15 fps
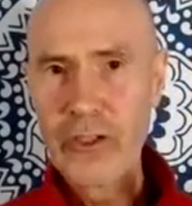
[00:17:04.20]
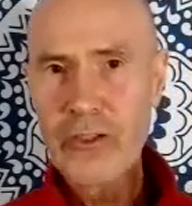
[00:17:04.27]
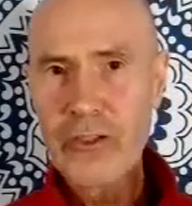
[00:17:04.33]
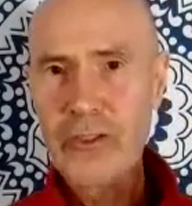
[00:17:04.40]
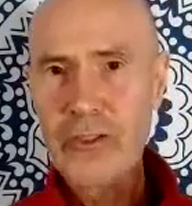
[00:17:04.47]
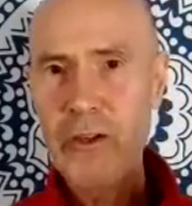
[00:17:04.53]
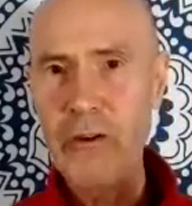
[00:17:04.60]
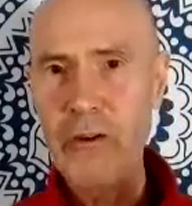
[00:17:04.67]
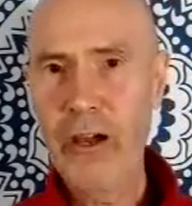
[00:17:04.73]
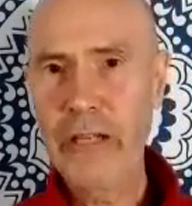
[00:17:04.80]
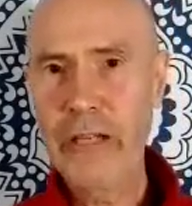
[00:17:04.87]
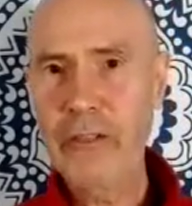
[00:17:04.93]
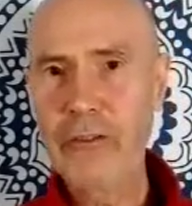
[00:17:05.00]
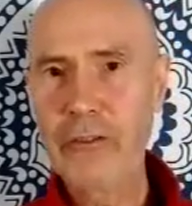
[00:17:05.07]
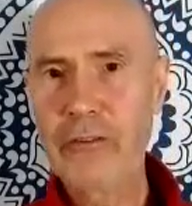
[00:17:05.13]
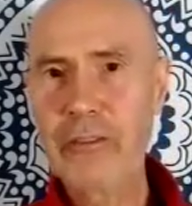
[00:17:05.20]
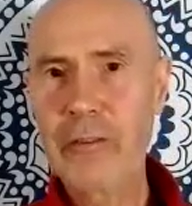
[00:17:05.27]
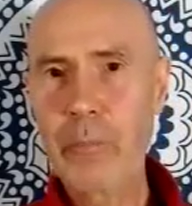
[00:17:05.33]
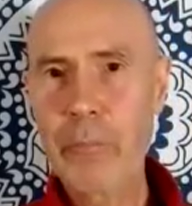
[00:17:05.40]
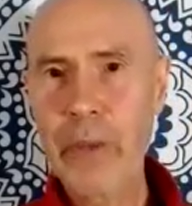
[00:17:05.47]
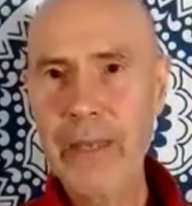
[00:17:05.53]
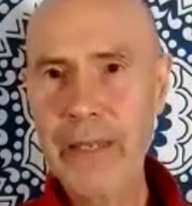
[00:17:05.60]
so I could
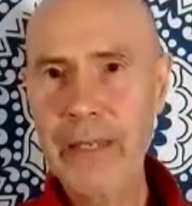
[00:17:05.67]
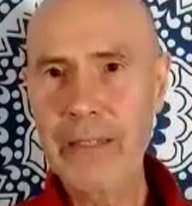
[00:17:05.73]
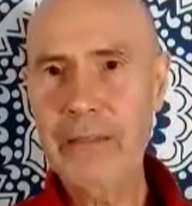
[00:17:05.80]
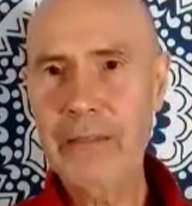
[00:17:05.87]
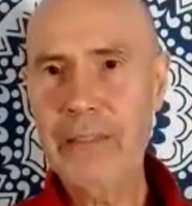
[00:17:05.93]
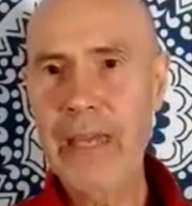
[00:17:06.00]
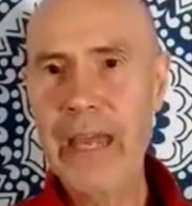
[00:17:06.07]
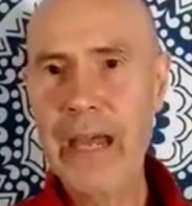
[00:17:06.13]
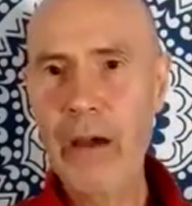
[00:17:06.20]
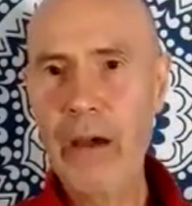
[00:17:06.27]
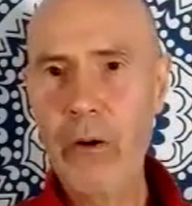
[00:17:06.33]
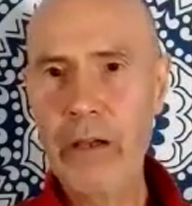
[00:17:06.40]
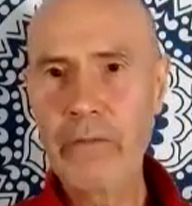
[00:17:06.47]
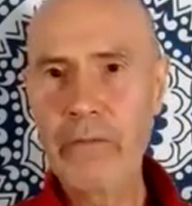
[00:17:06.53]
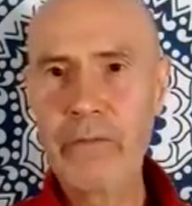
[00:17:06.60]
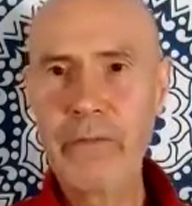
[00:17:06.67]
depict how I